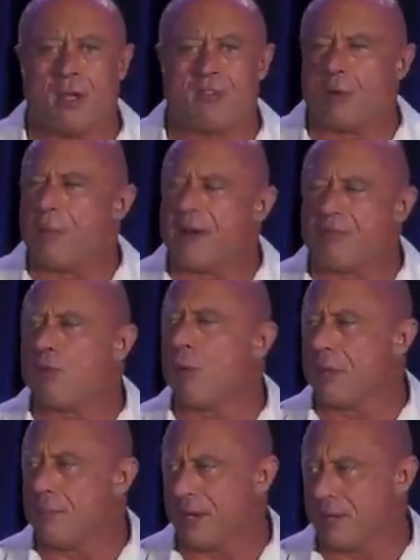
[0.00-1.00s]
for about
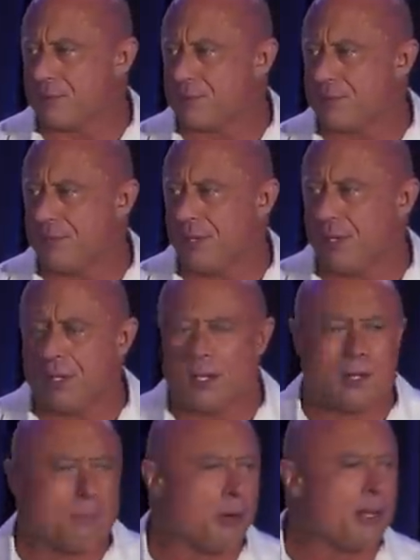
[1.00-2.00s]
40 minutes,
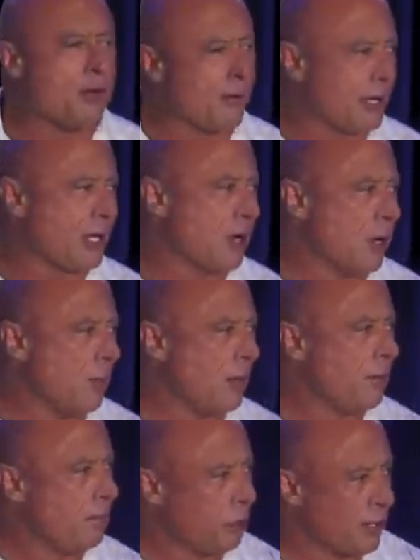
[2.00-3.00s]
putting her in a
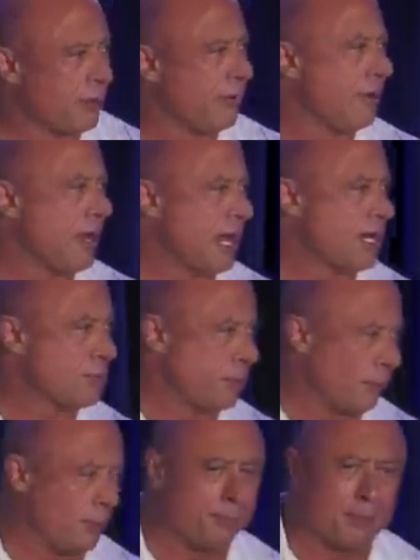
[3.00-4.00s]
coma, putting her in the
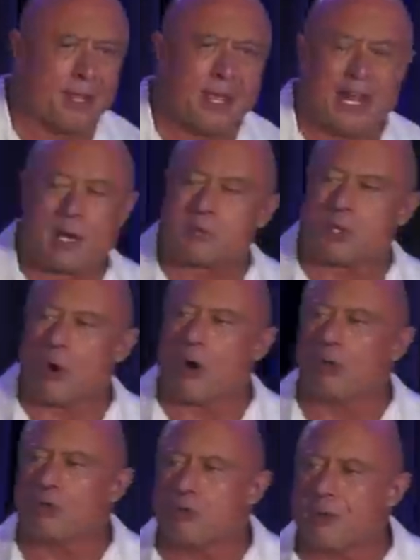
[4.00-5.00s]
hospital, and it was
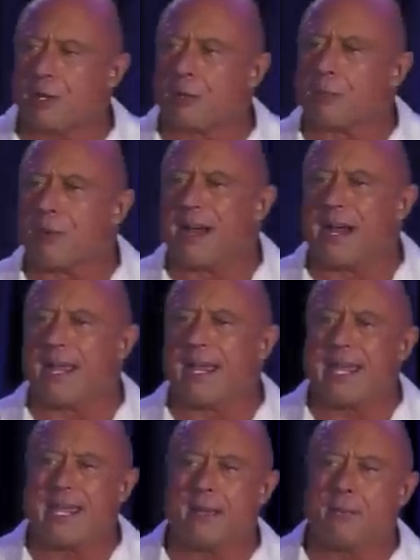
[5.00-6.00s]
all triggered by
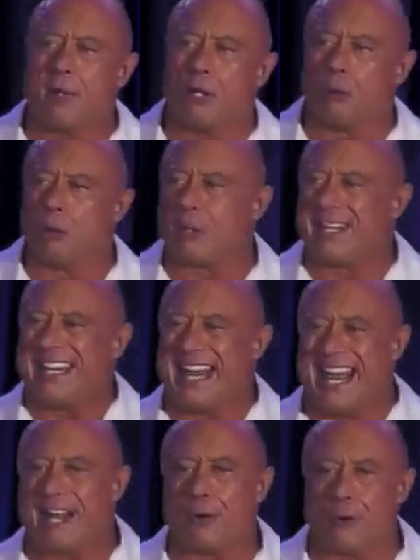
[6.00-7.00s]
him looking
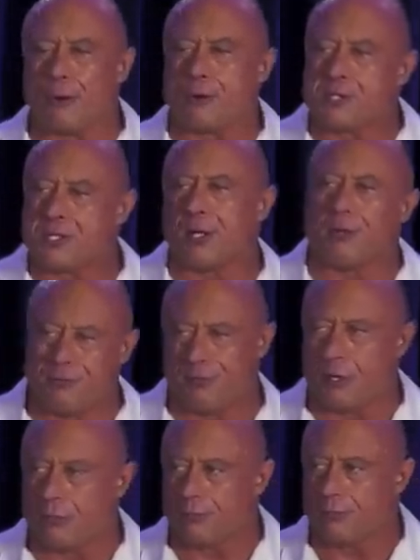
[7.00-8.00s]
at her cell
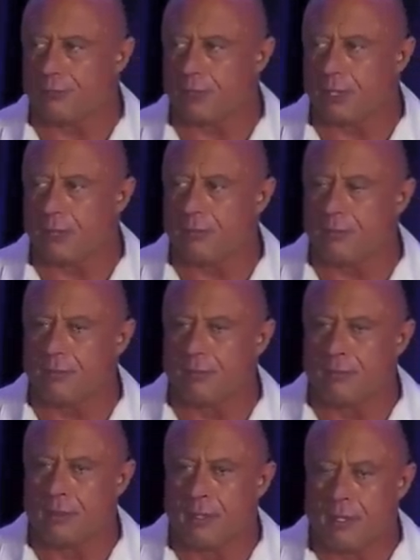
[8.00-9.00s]
phone, okay?
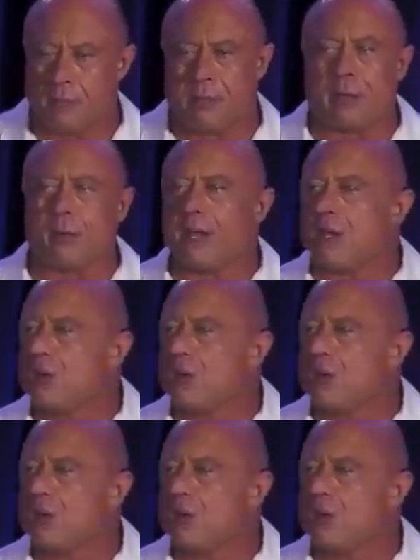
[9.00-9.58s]
By the way,